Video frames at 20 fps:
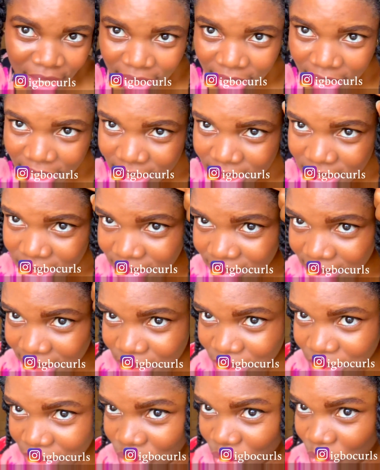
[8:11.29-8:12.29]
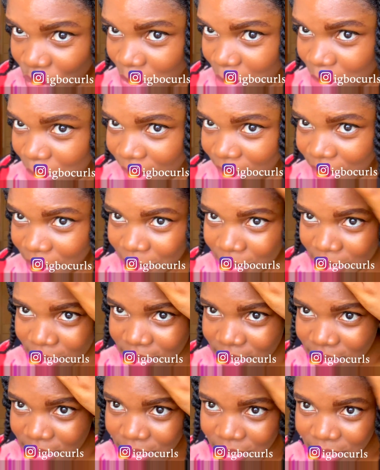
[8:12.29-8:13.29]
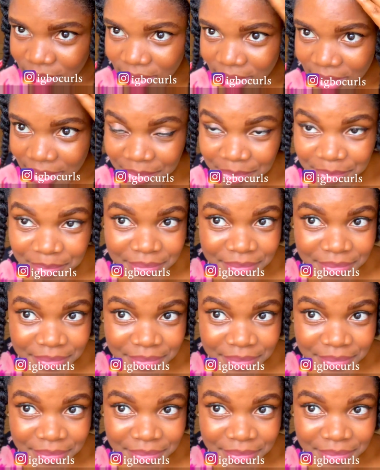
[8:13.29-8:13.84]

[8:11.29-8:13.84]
and then this is flat twist going backwards, all right?